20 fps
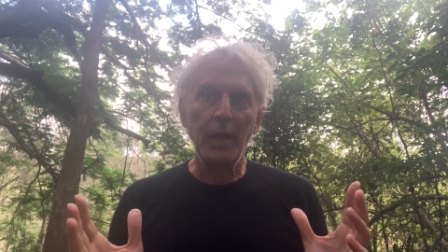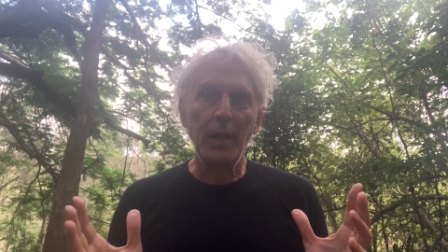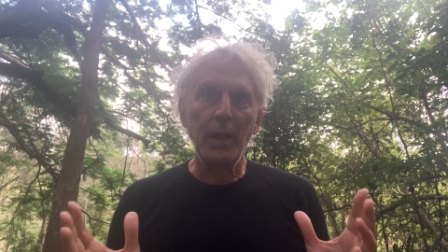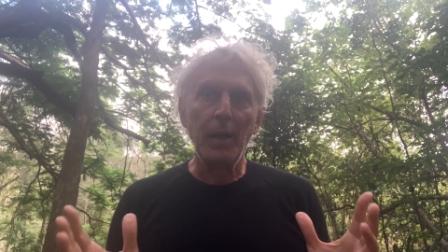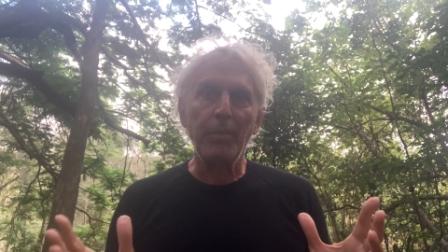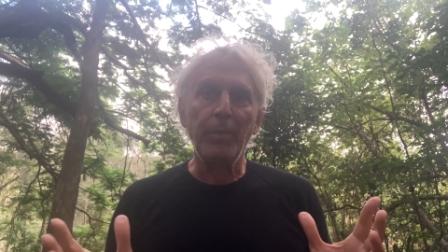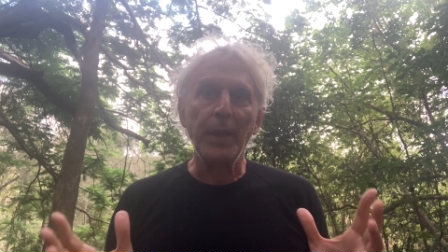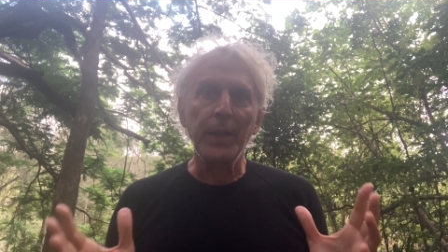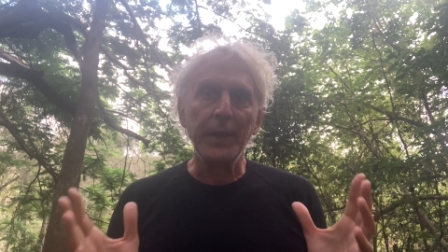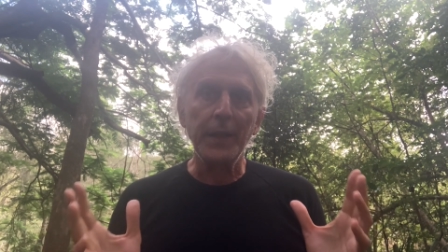
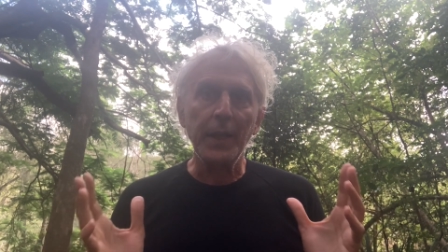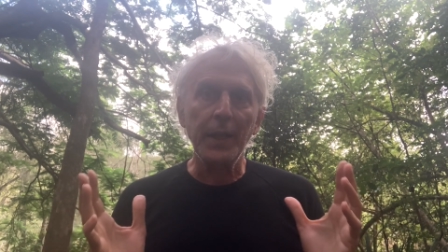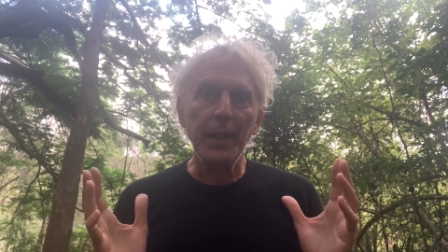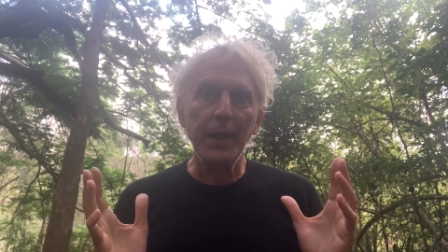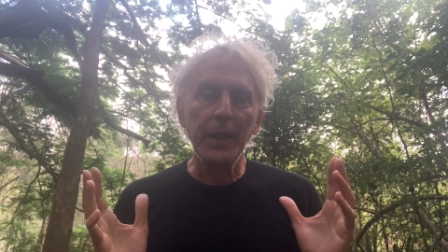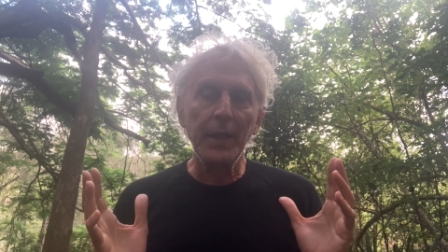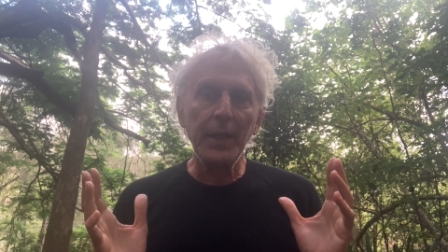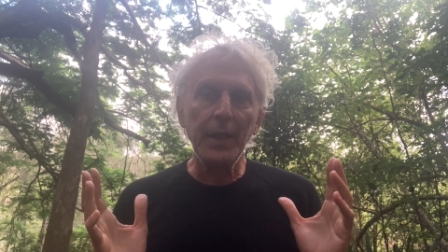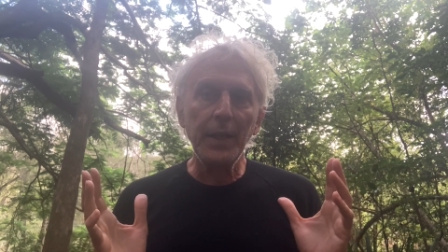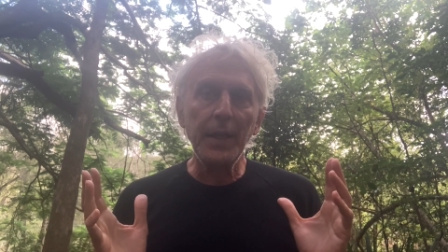about the
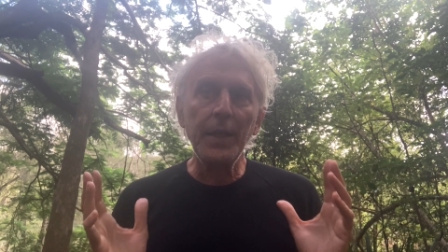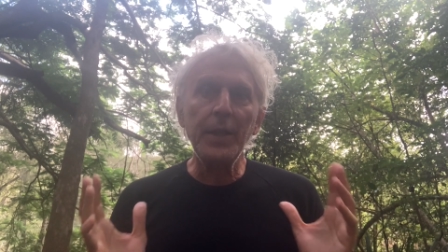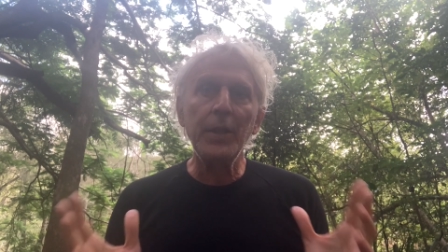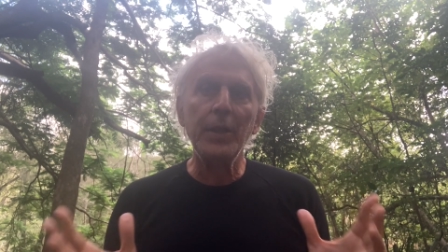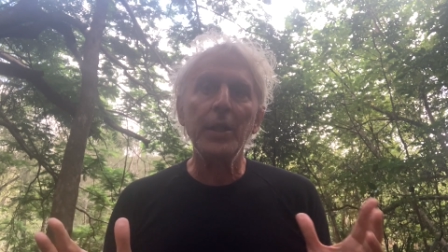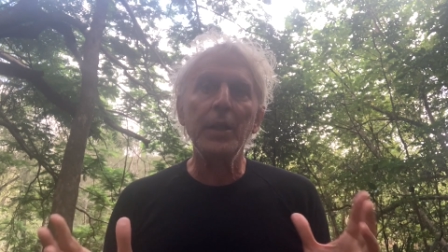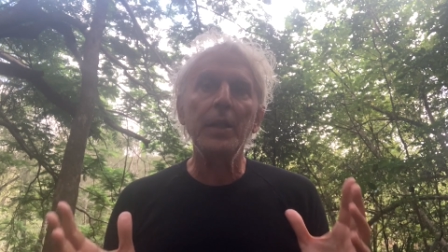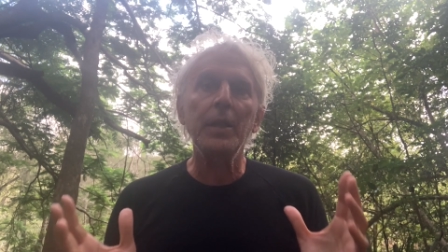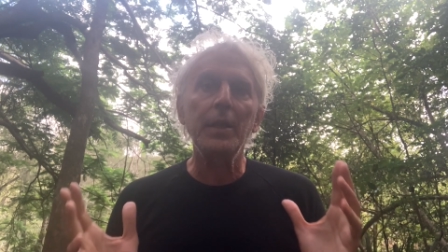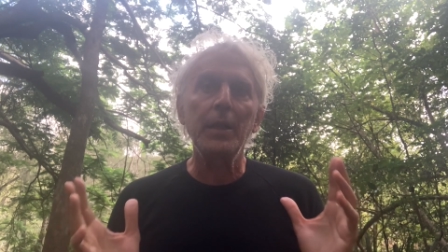
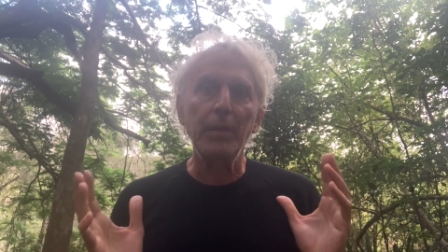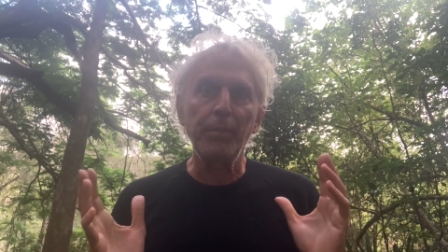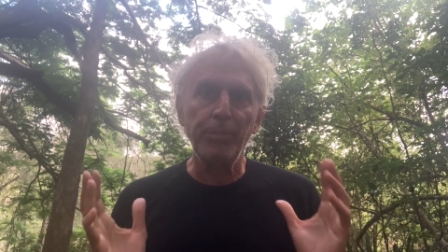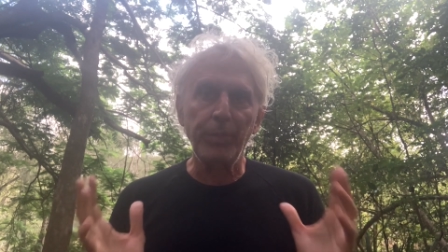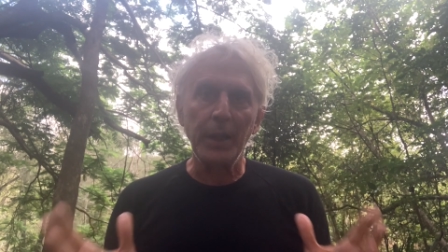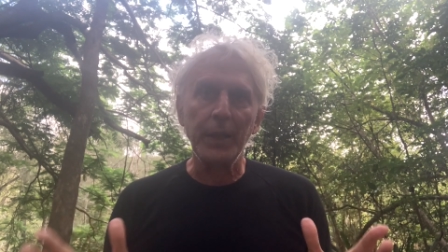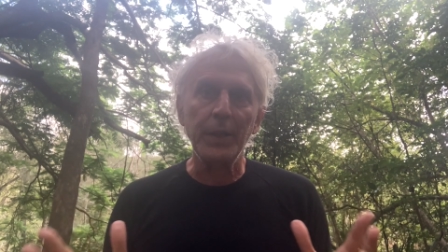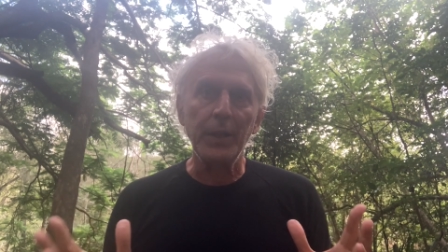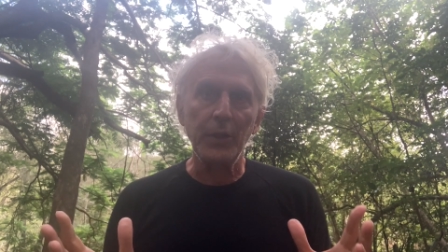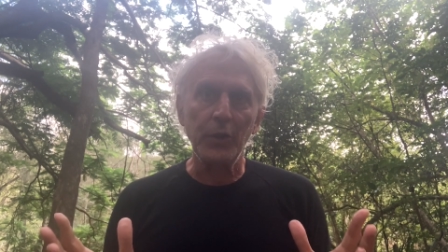
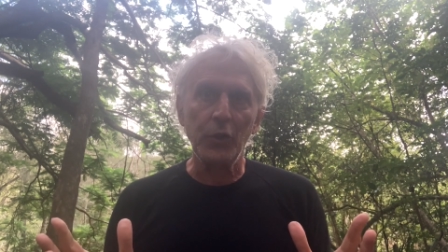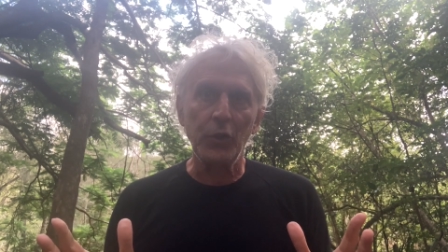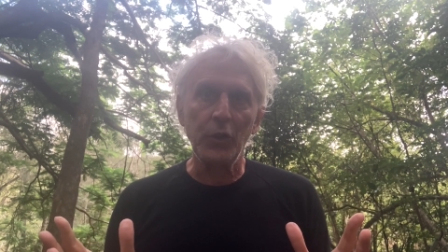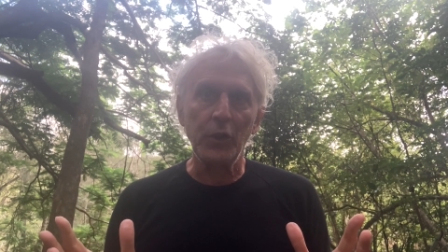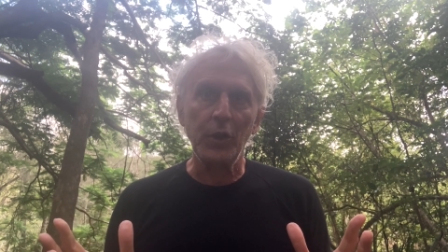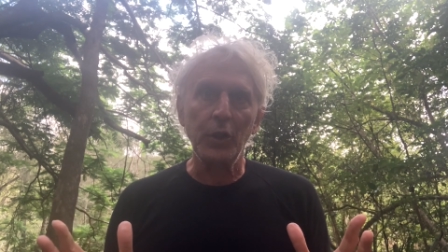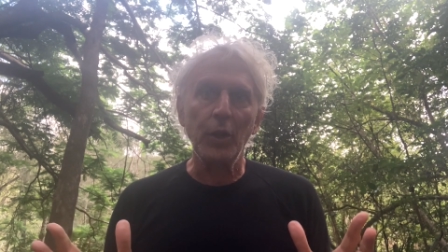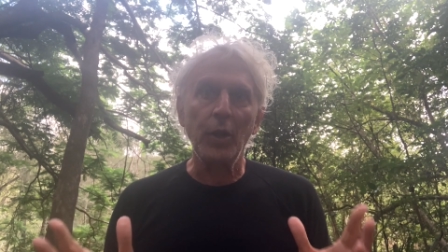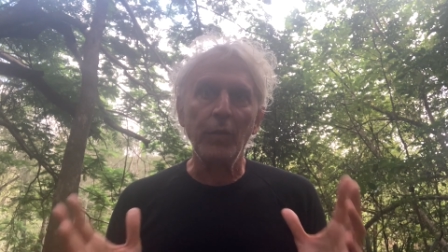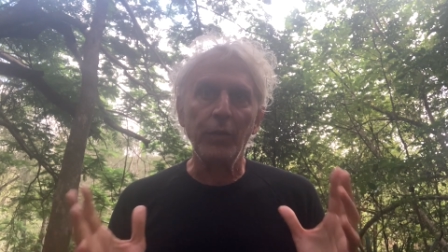
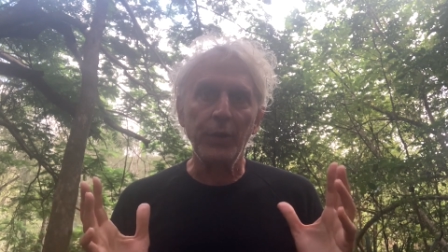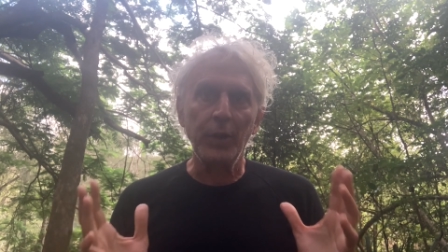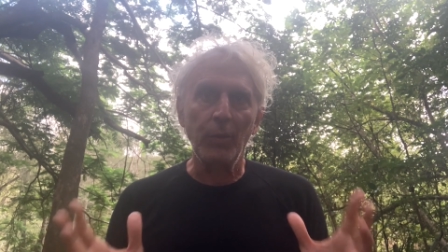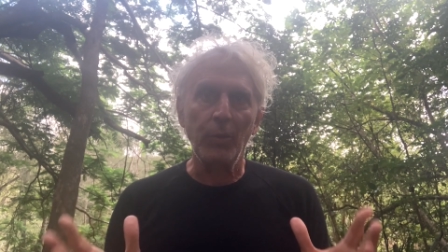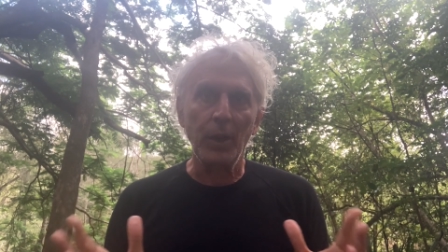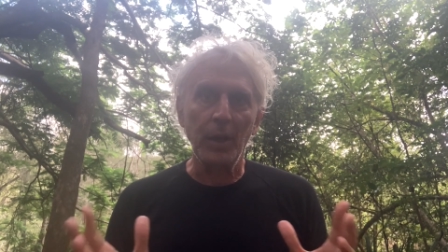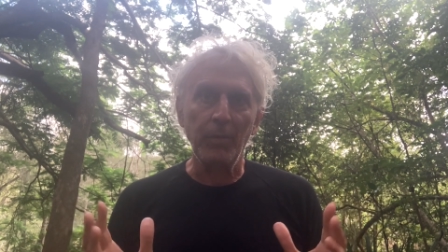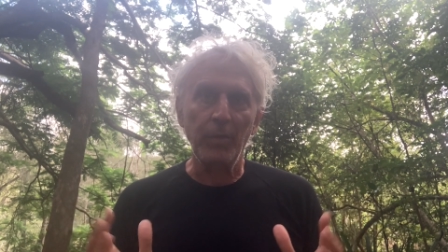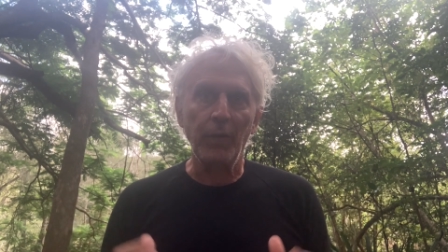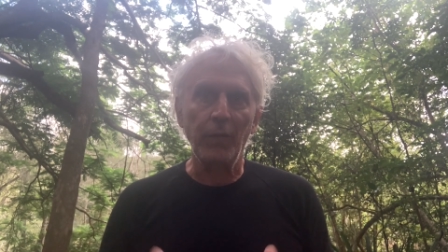interdependency of the
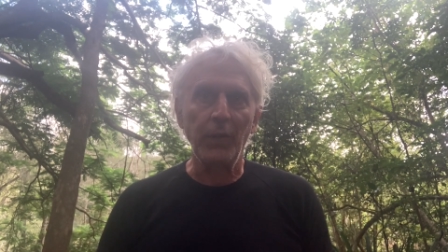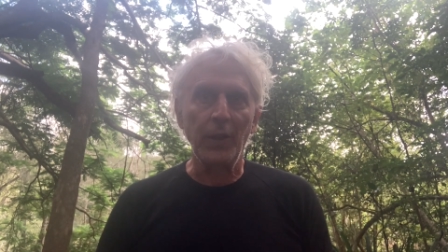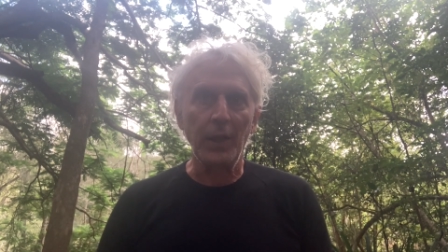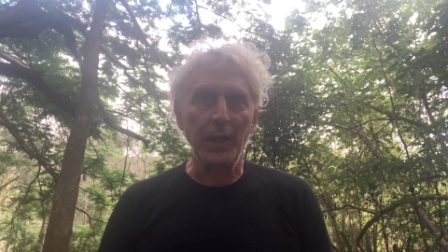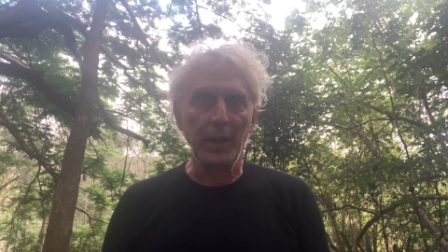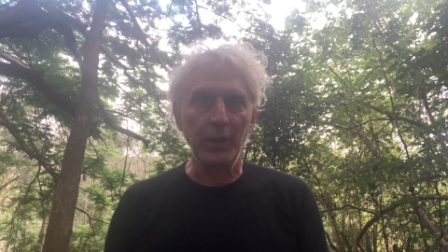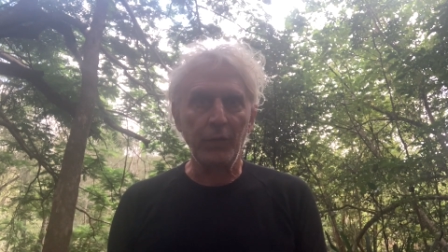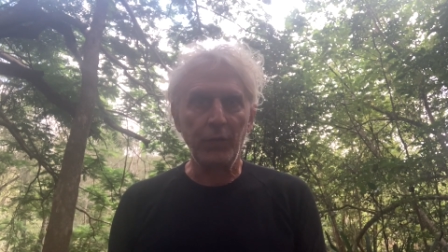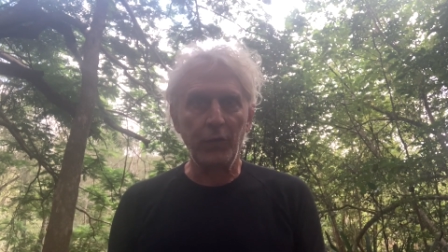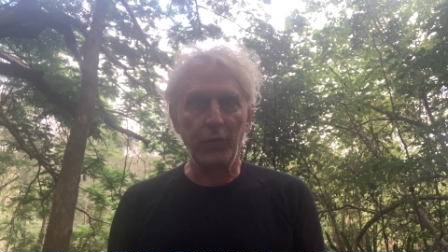web of
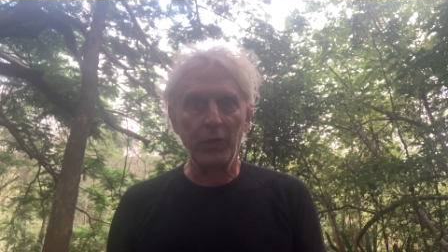life.